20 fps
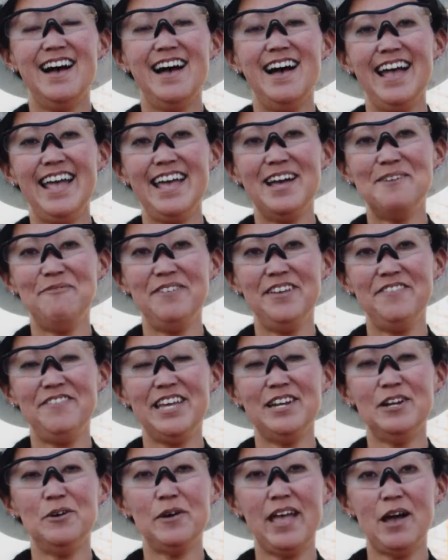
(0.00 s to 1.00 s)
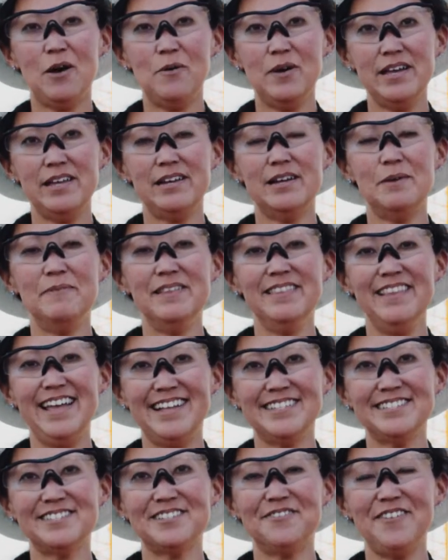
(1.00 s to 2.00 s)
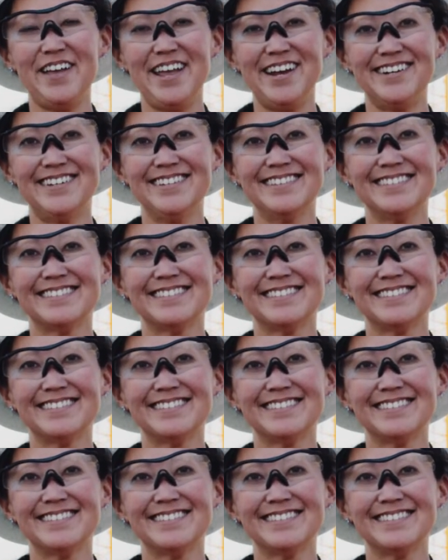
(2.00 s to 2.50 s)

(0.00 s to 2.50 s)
Hi, I'm Vivian Ogawa and I'm a land surveyor.